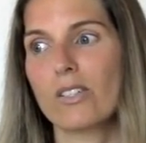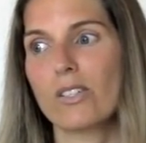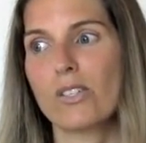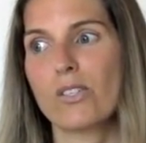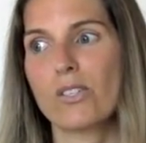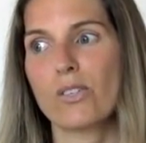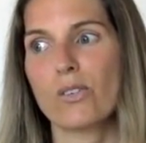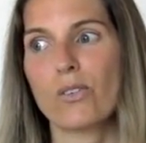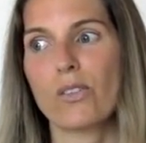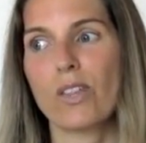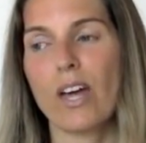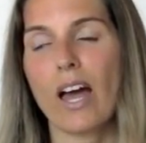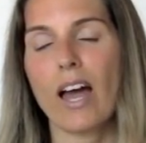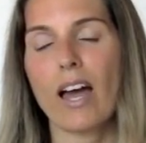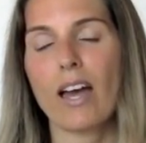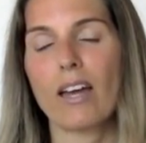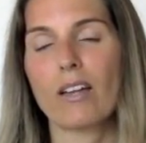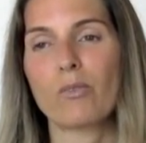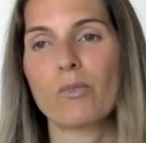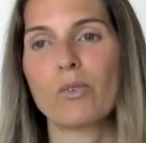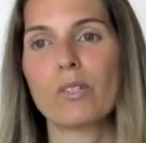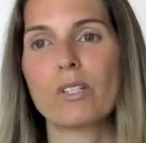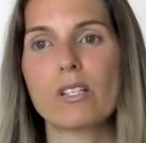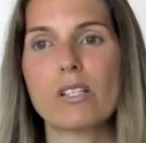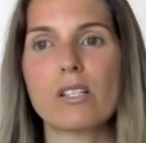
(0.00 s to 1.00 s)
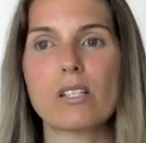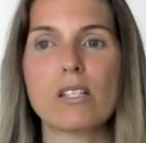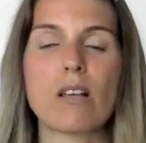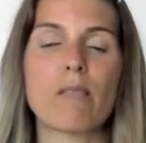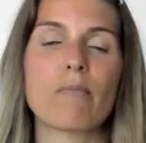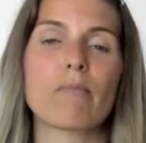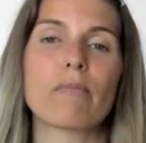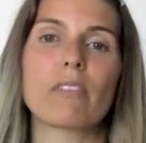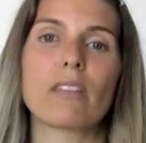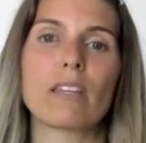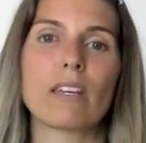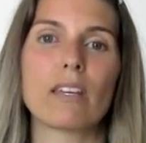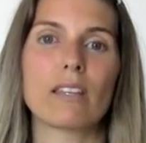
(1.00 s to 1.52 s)
so that was
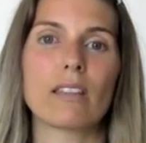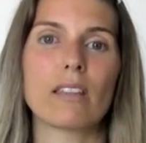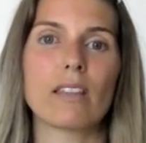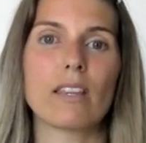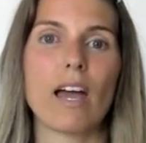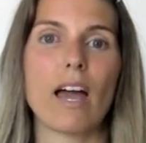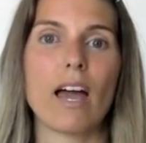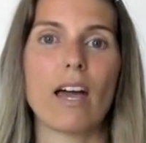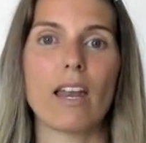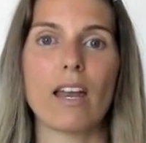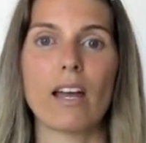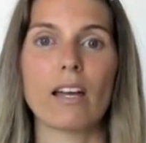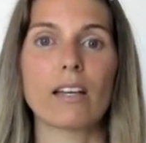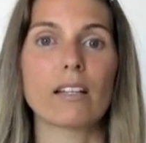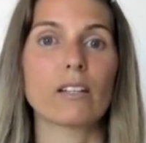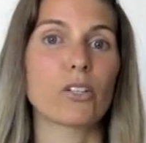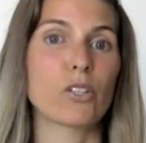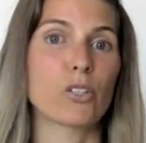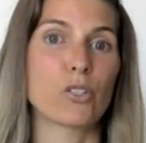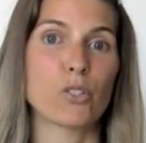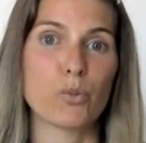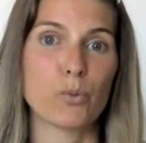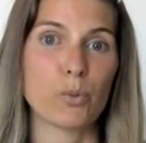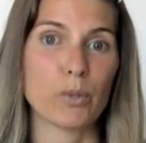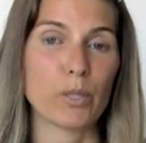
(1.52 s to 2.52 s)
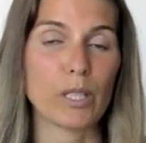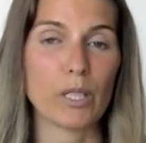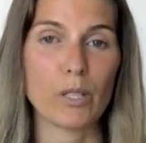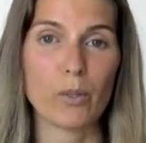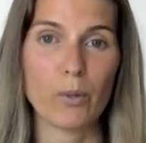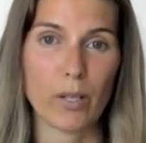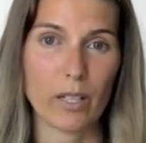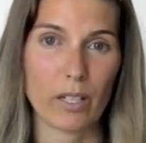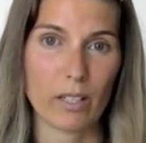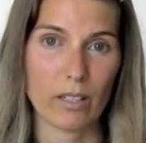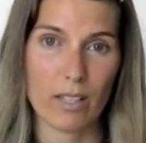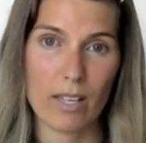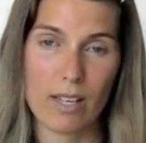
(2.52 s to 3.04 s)
something that I learned really
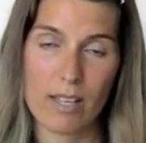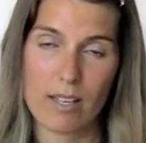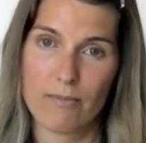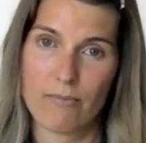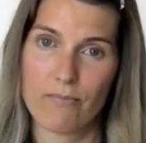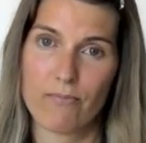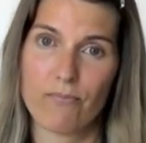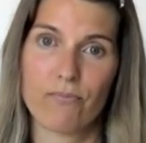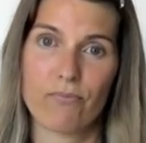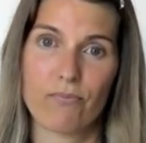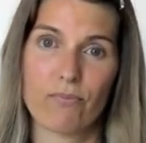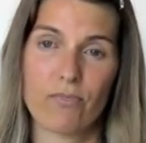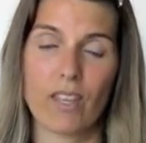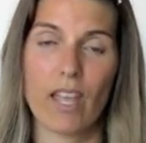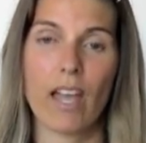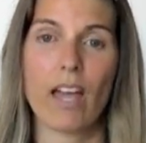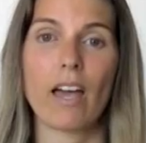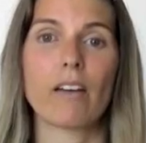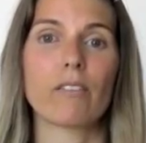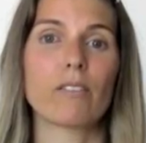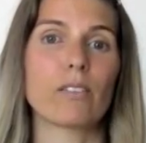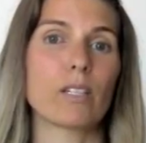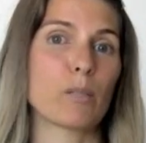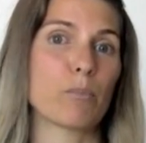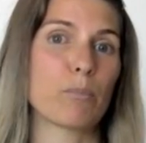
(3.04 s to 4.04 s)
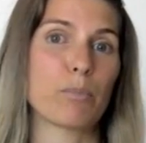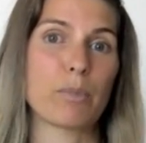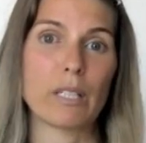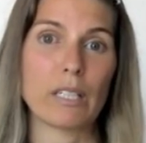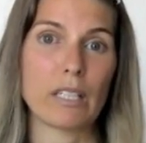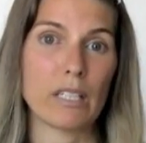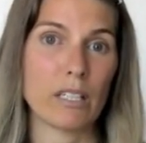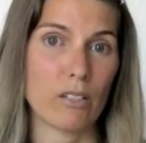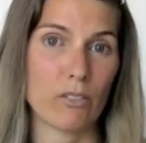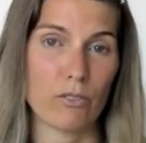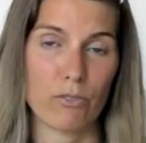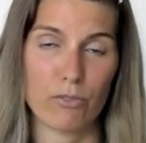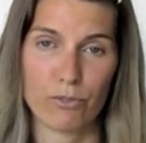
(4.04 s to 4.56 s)
quickly, having
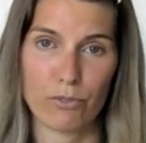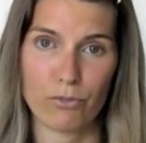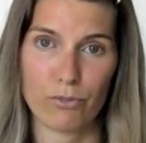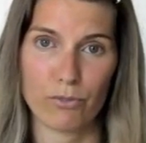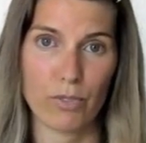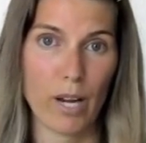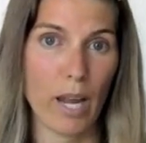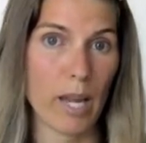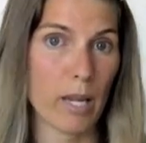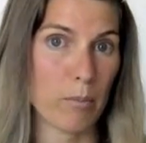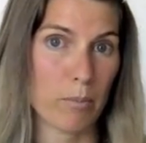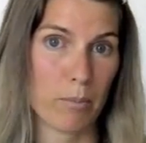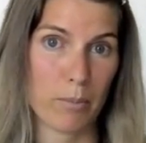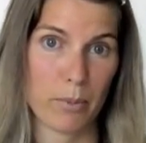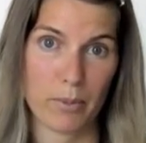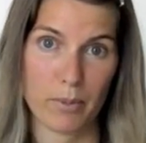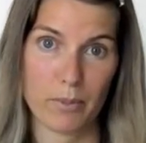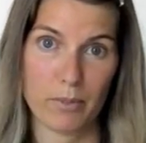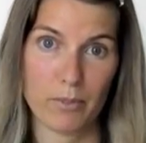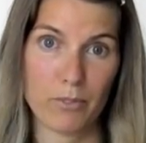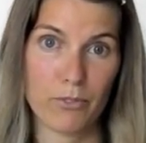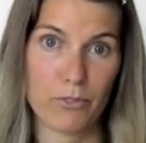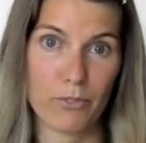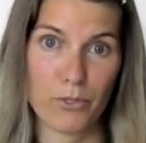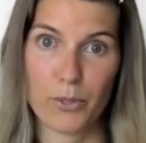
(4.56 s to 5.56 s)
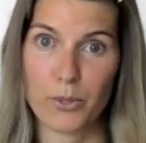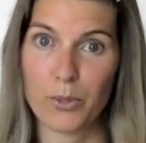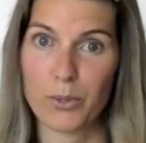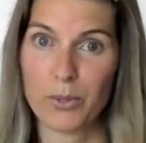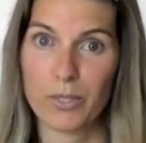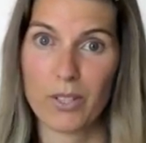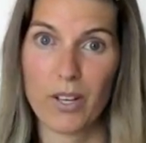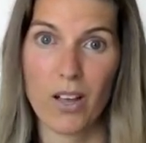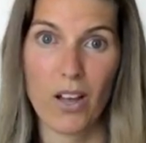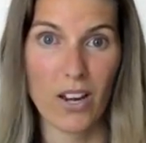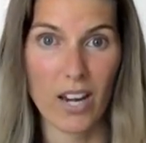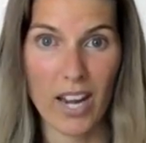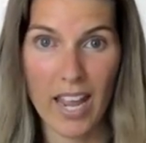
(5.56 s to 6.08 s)
plenty of ripe
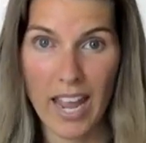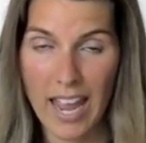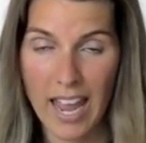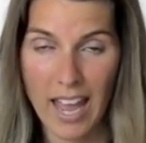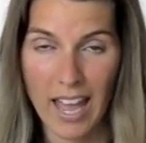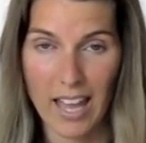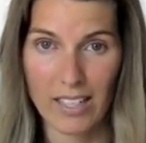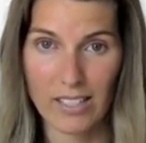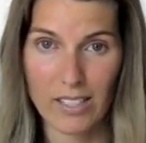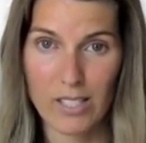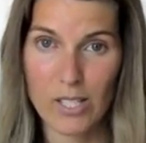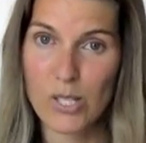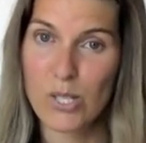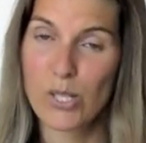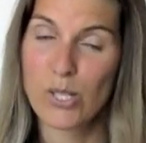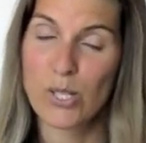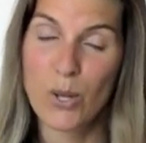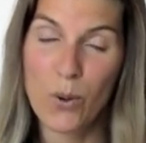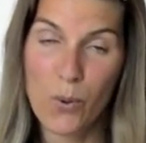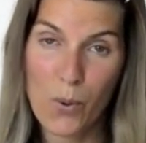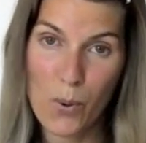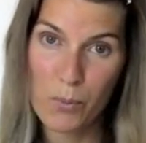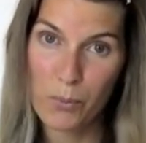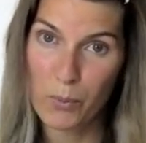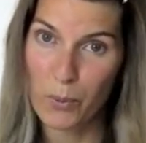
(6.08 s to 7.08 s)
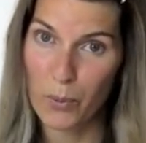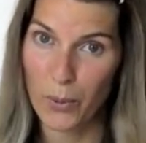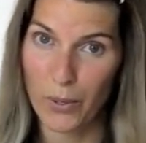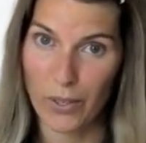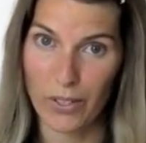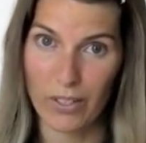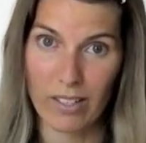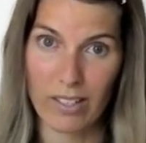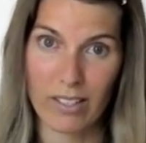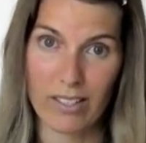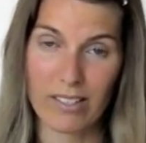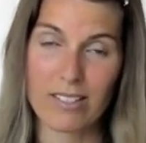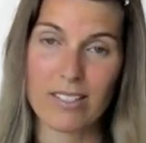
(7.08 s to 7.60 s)
fruit on hand, so
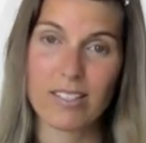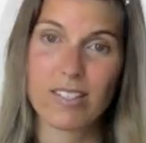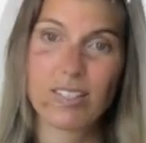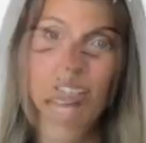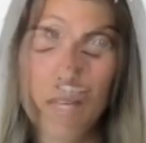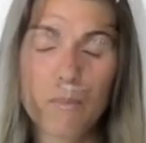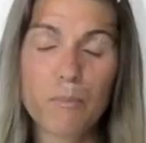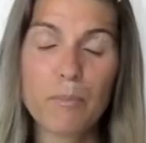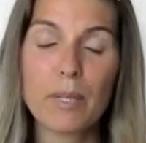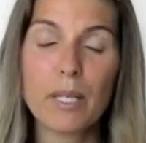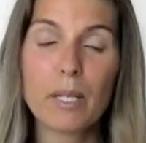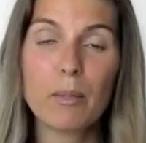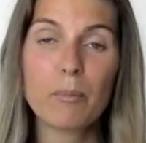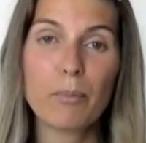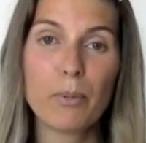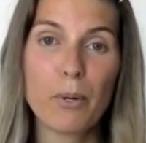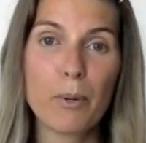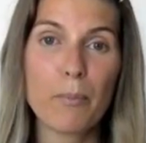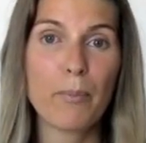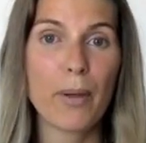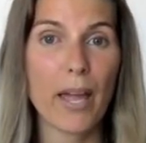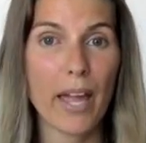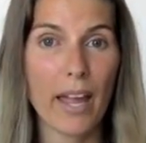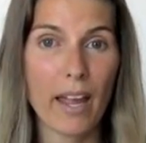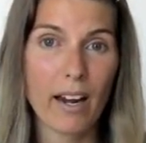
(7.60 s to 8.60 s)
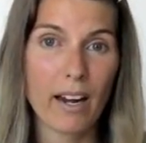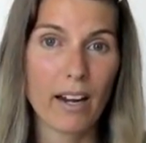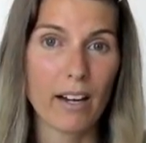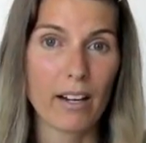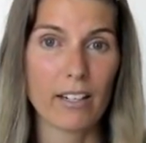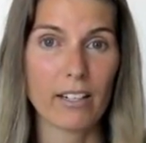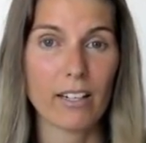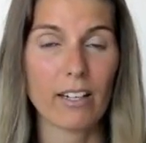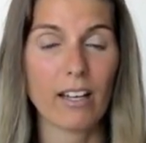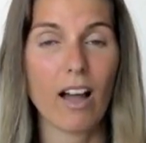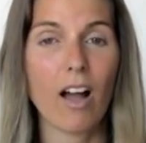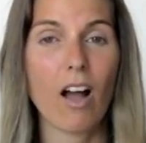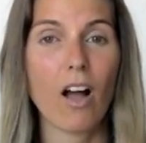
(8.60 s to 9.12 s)
important. And being
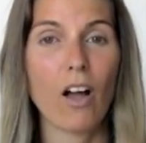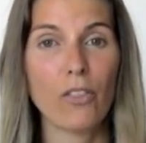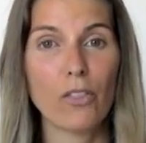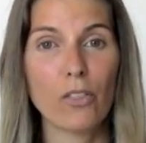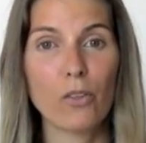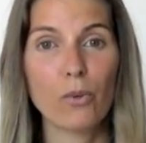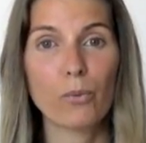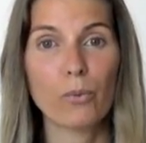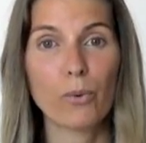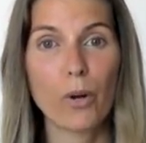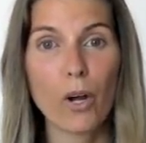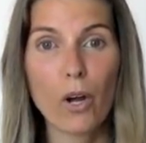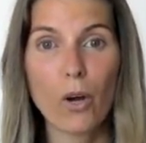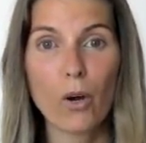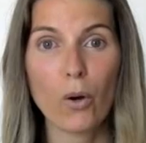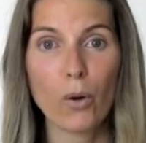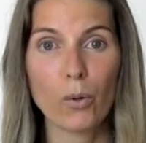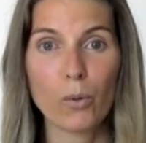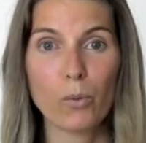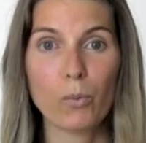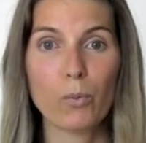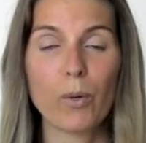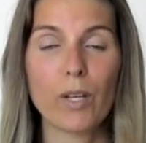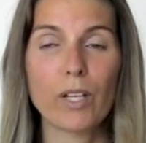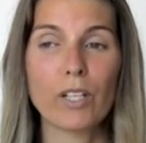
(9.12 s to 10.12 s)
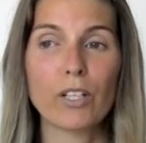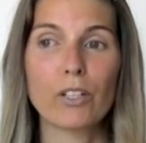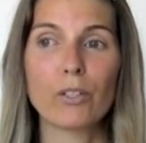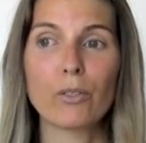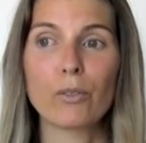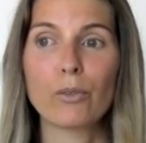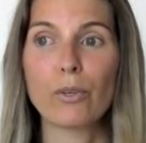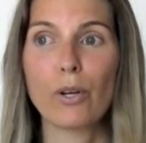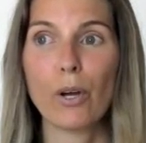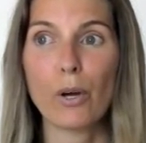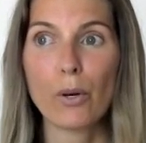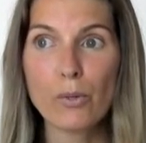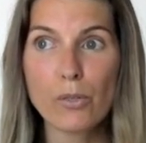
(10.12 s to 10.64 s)
prepared on the road when
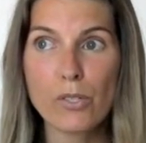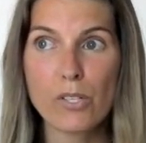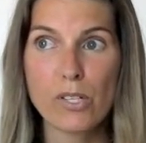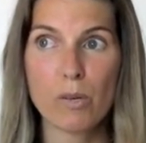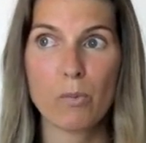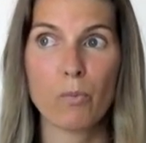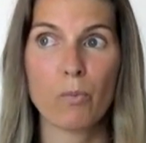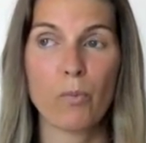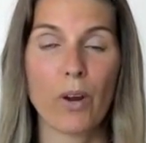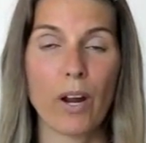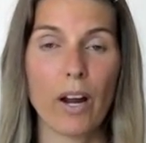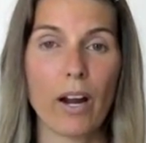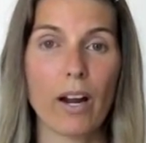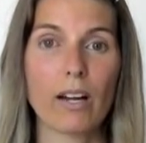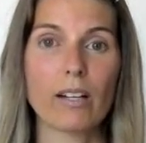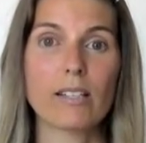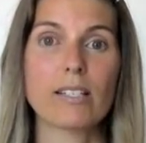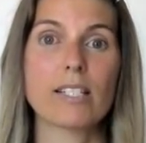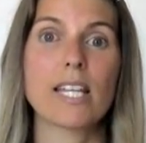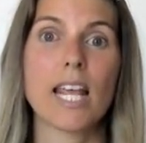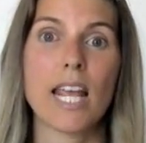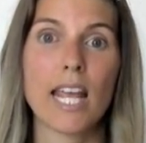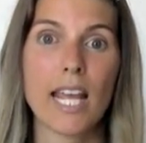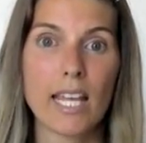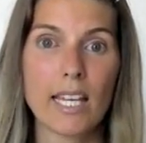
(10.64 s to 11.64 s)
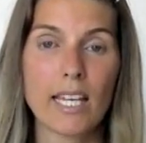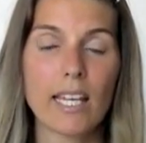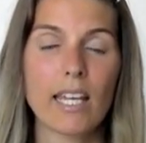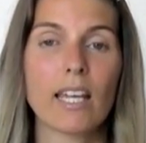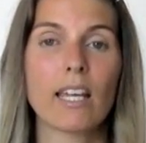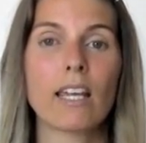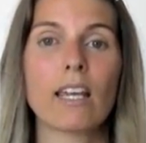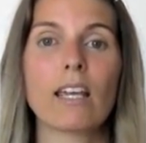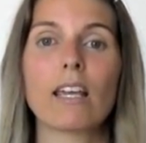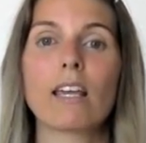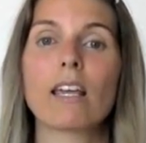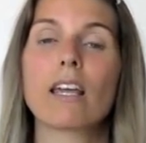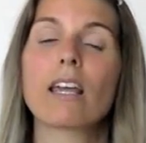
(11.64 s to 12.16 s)
you go somewhere,
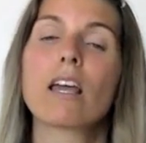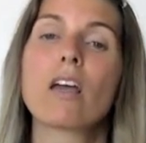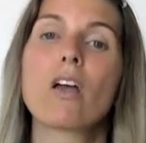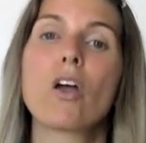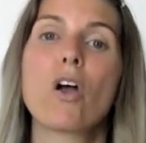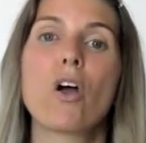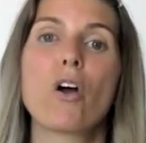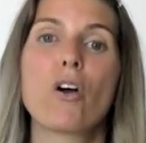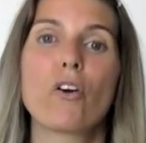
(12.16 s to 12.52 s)
taking